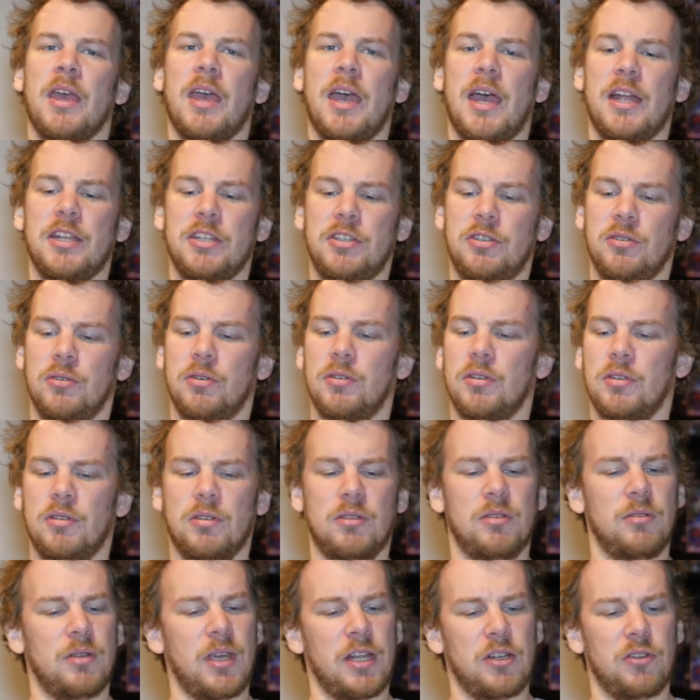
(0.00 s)
and you
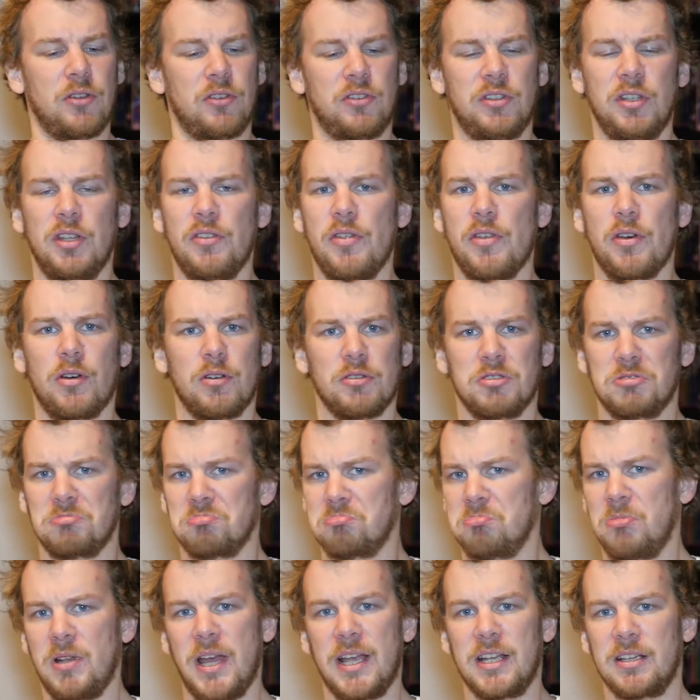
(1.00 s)
get to see
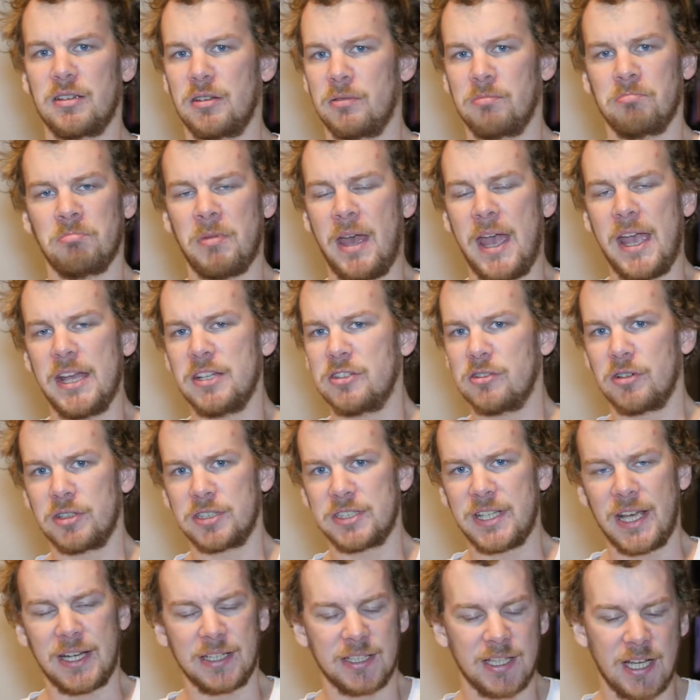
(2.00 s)
those like 8 or
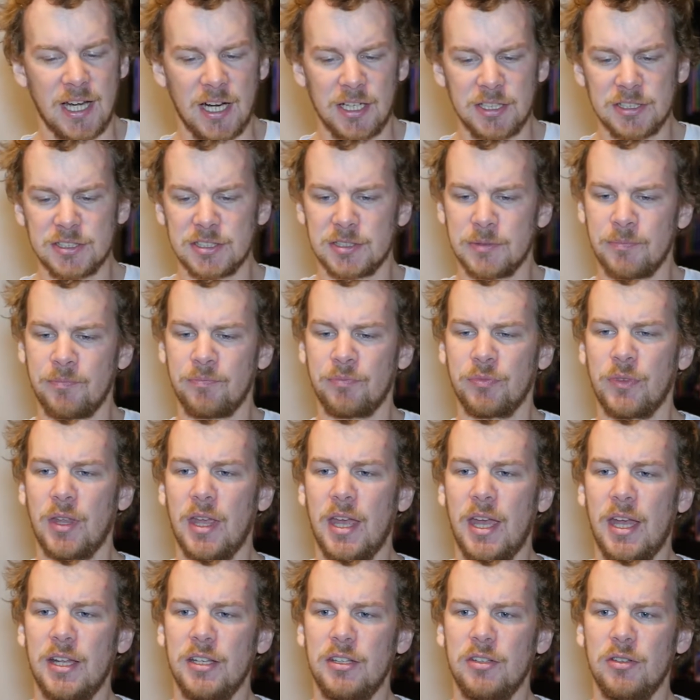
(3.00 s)
10 cards,
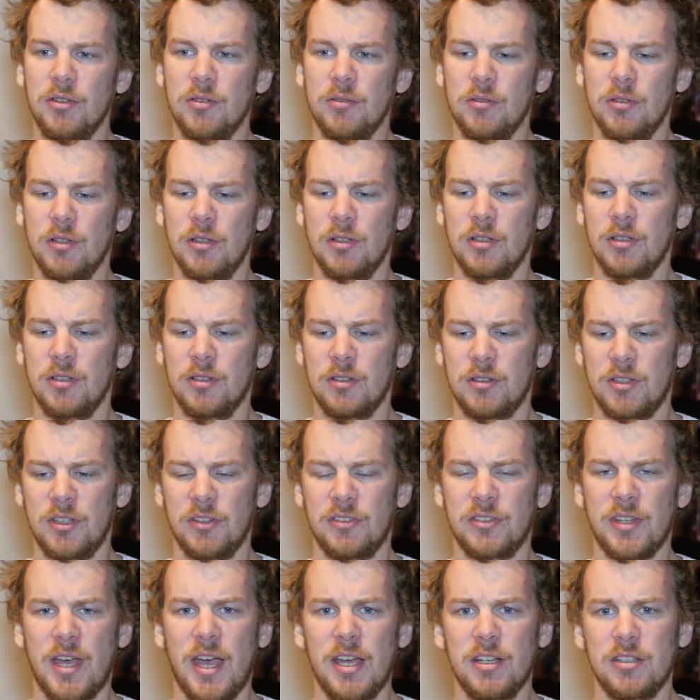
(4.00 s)
and you
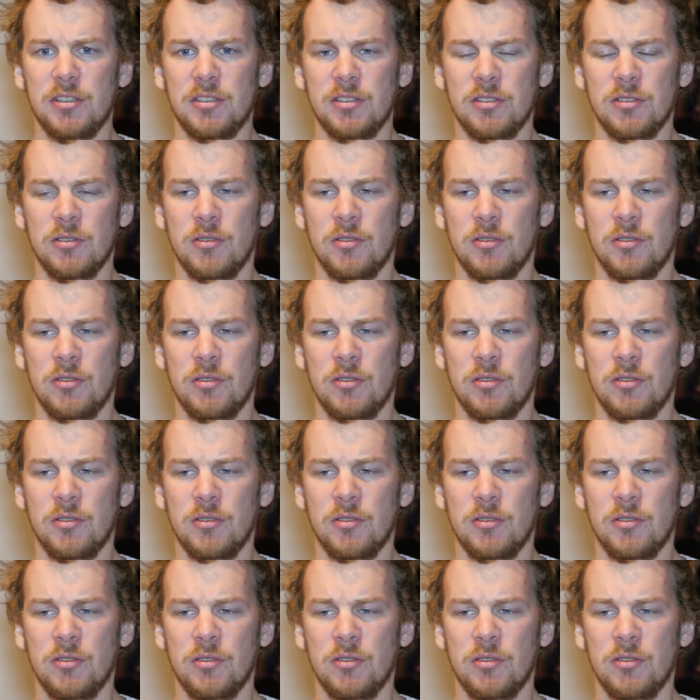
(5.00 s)
decide